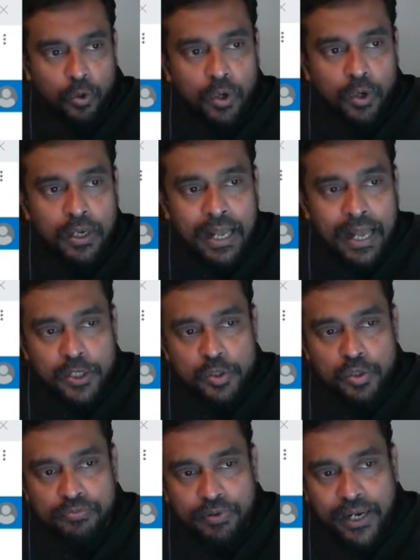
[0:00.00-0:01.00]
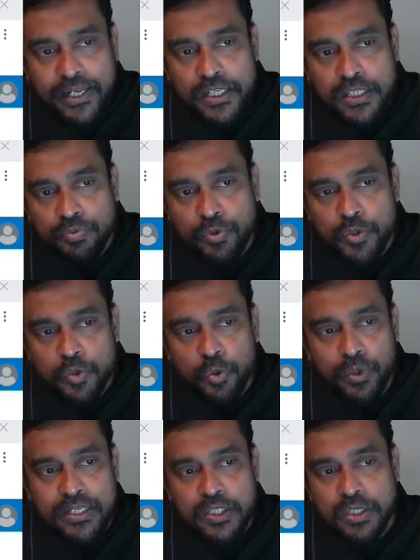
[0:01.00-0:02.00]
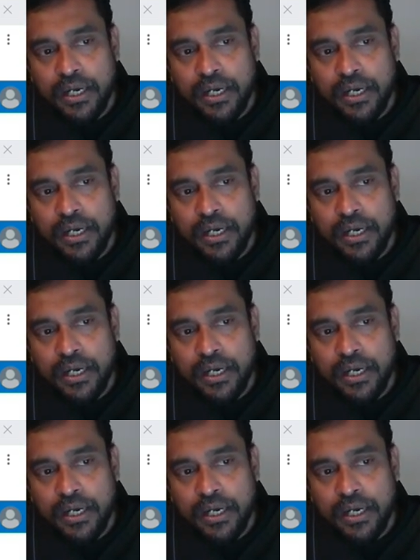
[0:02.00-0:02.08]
or Azure Files for storage